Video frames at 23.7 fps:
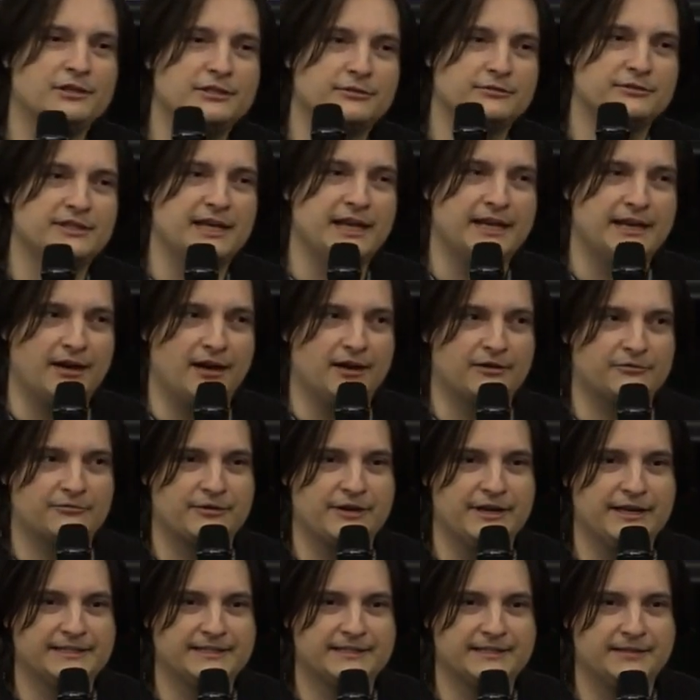also take on
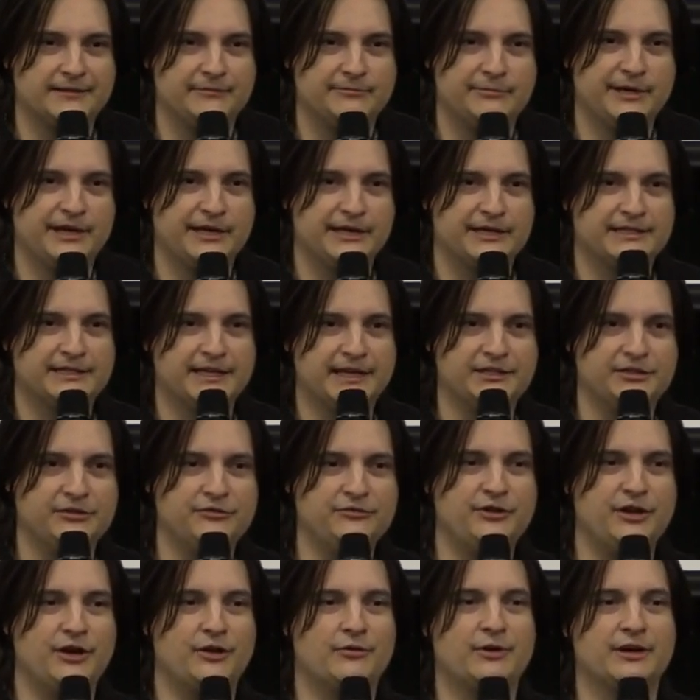risk because they
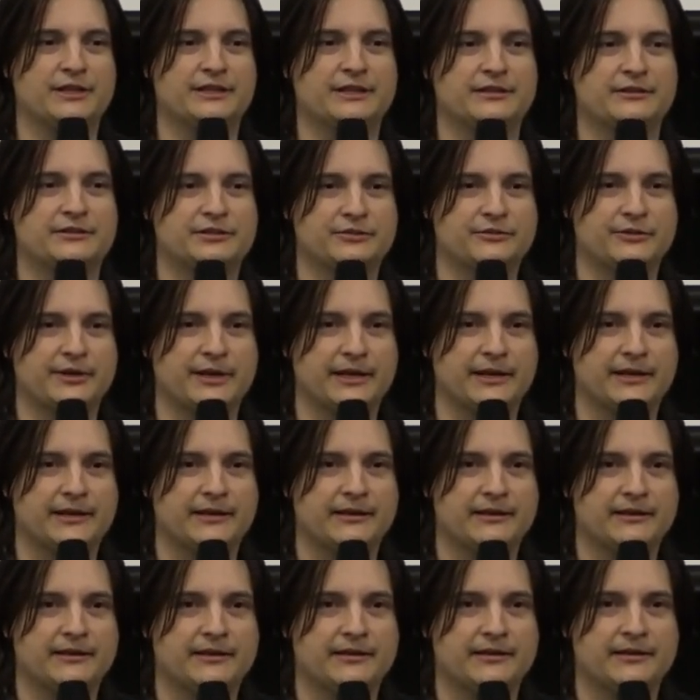do know what they're
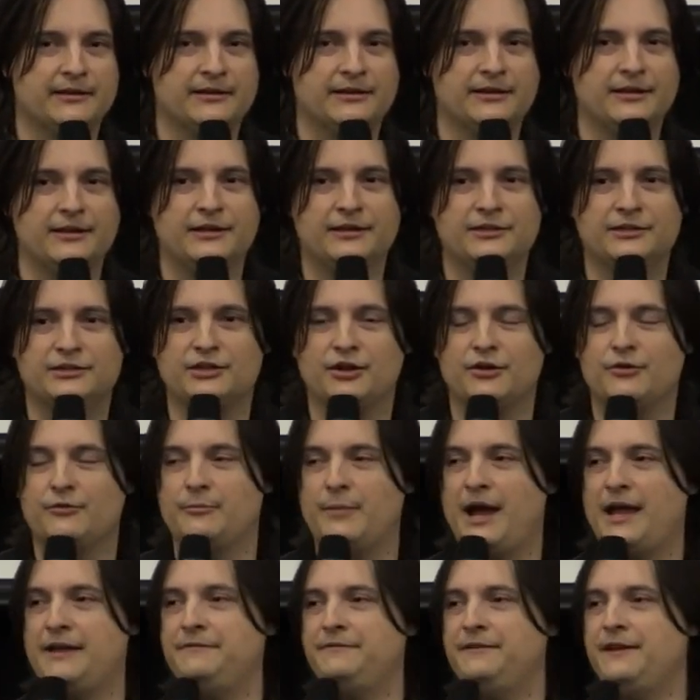doing. So
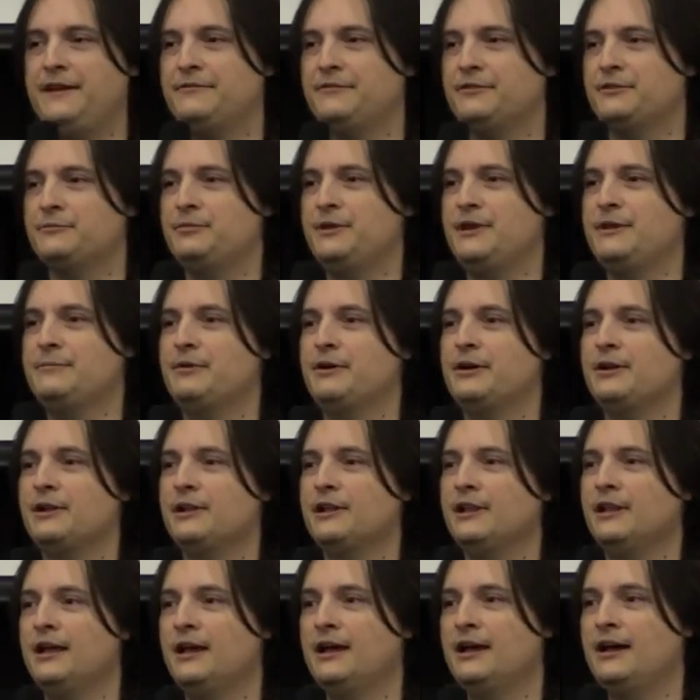my favorite
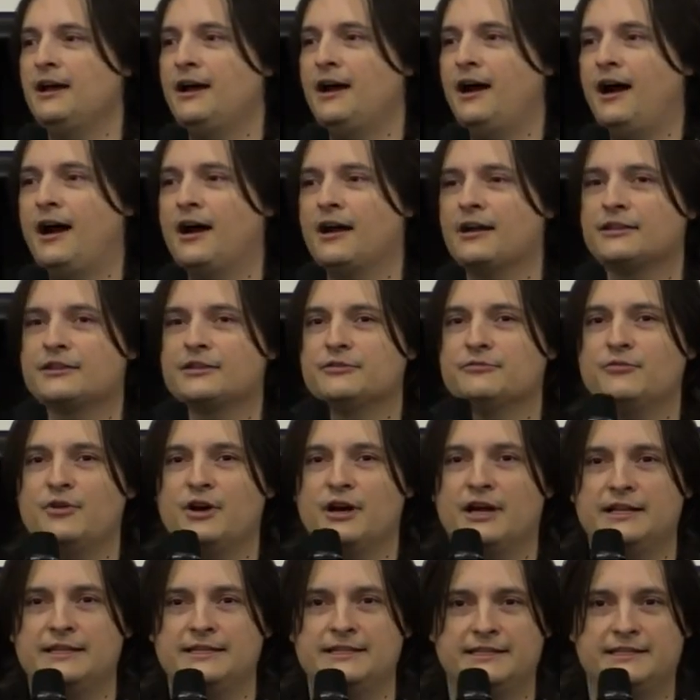people are the
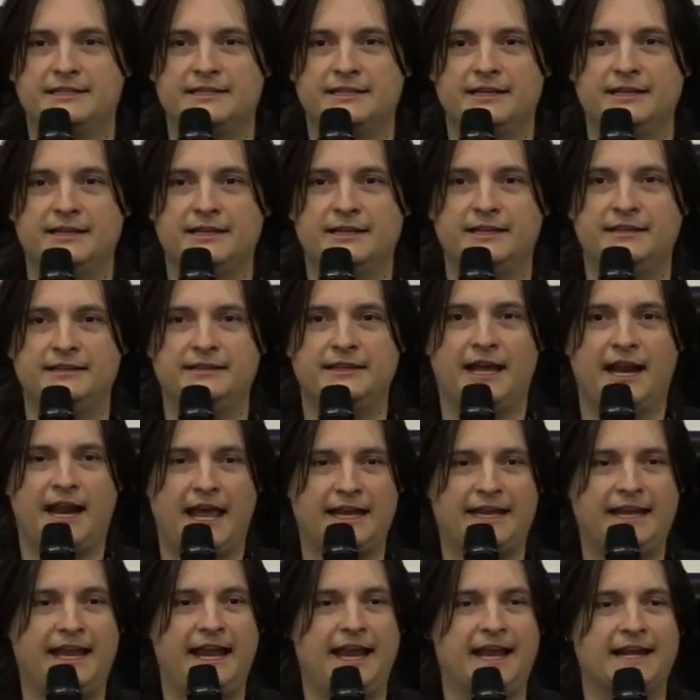ones that
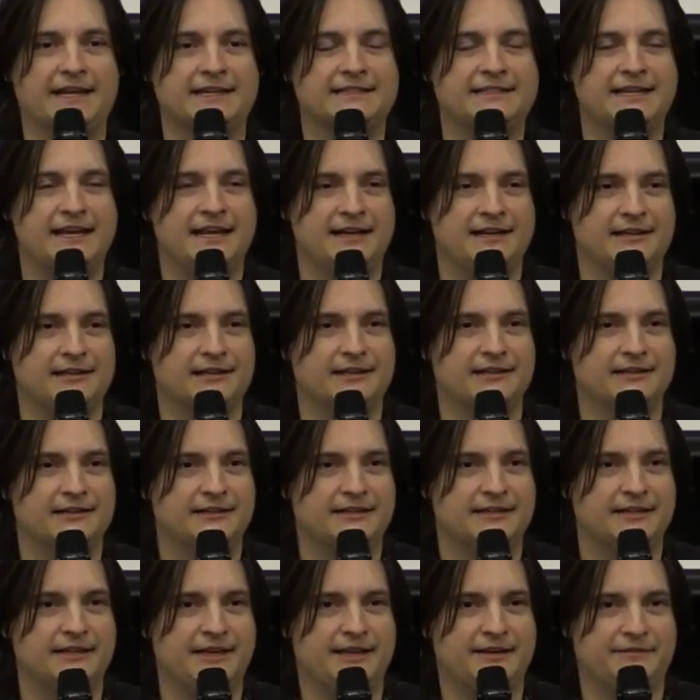I can't tell
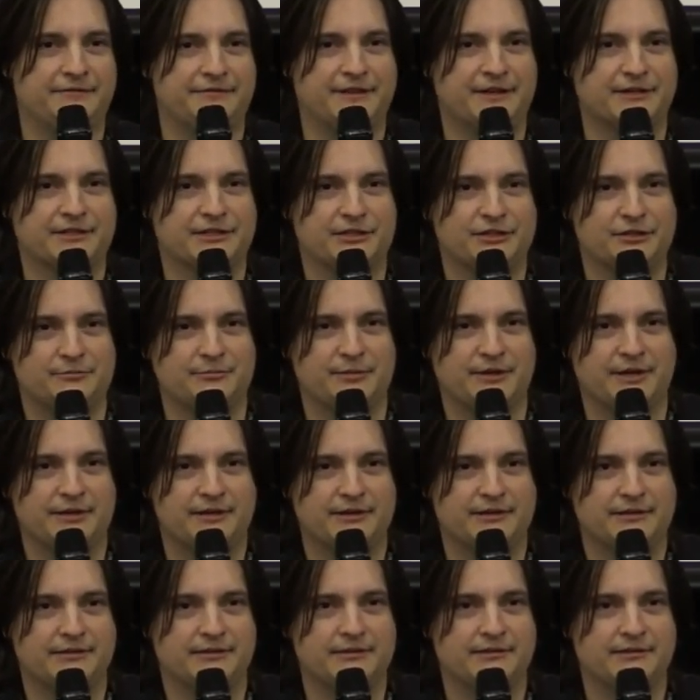if they're stupid.